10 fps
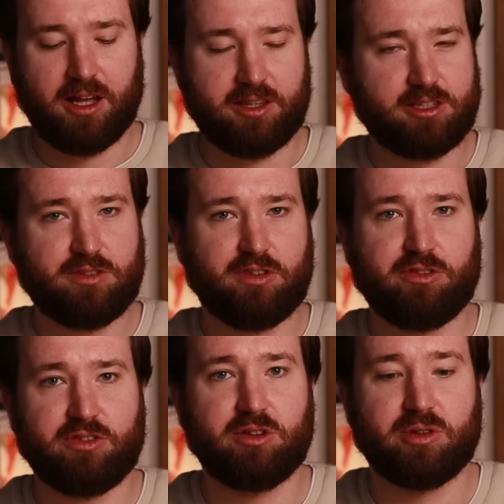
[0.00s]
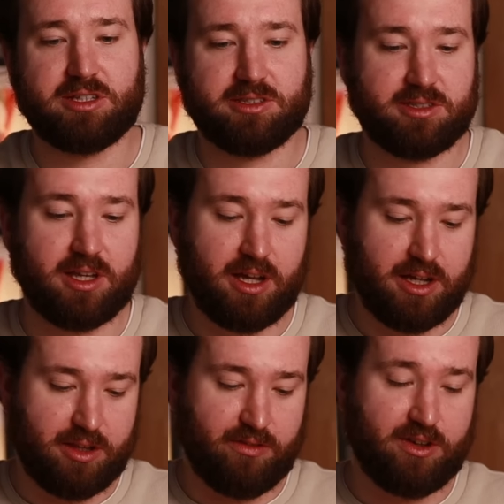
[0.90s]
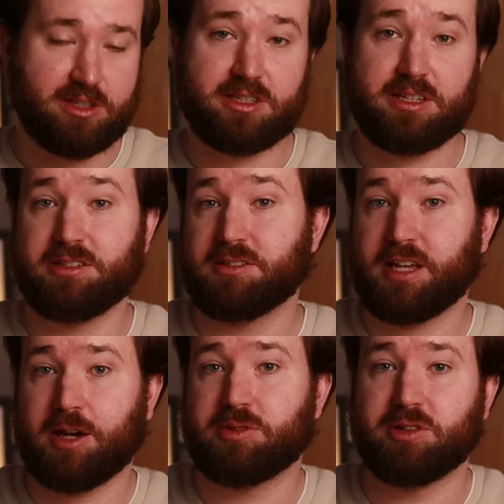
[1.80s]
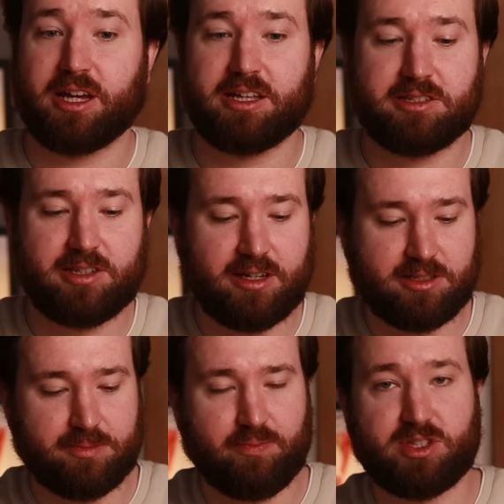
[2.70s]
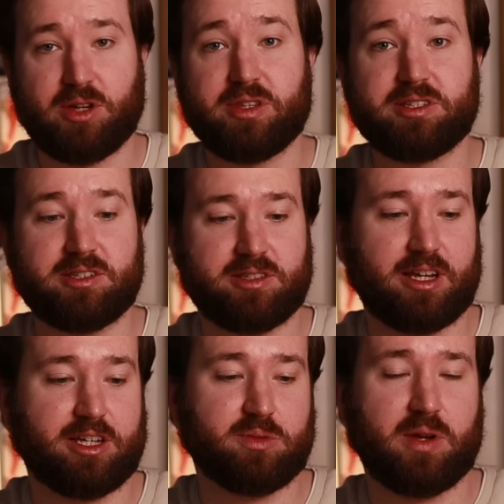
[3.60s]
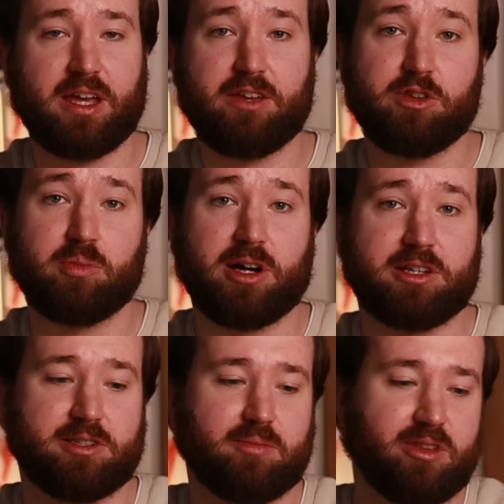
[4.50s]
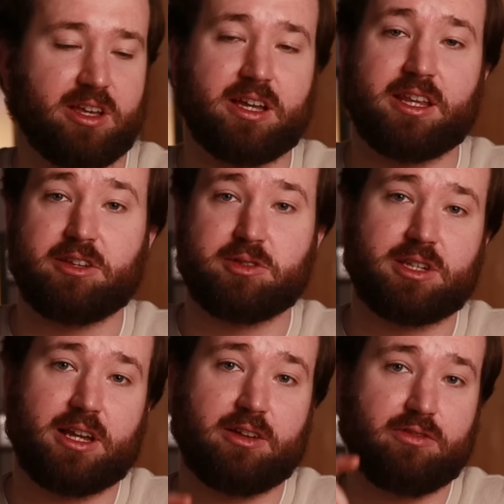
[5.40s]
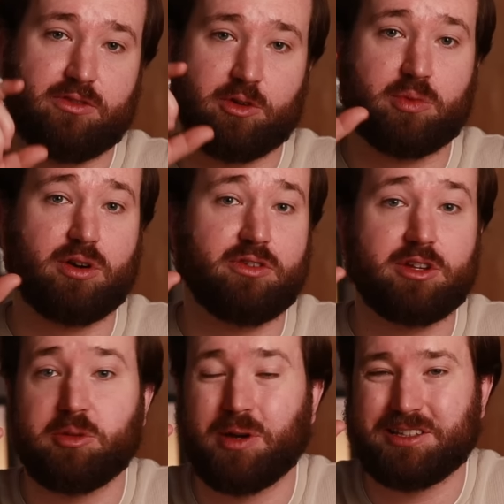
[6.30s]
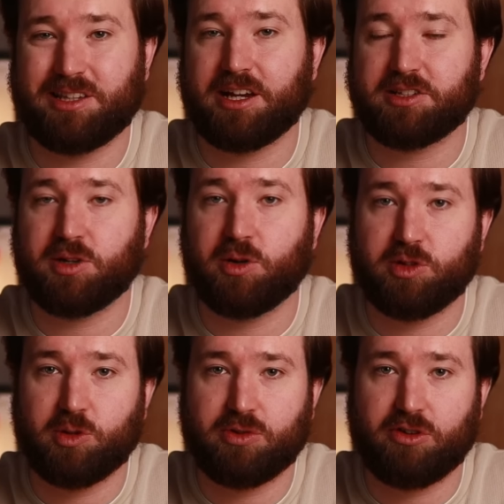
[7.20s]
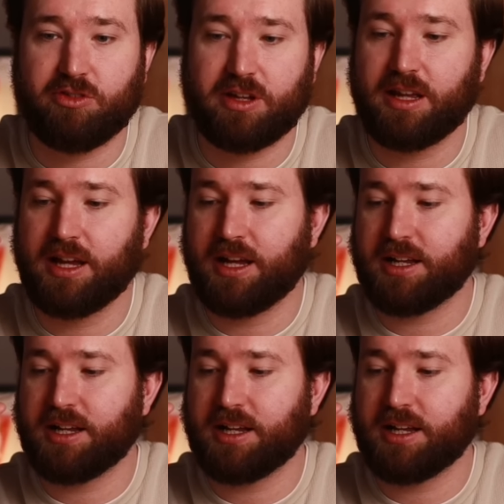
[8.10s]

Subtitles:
And this is for a few reasons. The first is capital gains tax. So this is a tax where if you buy something and then you sell it for a profit, you pay tax on your profit.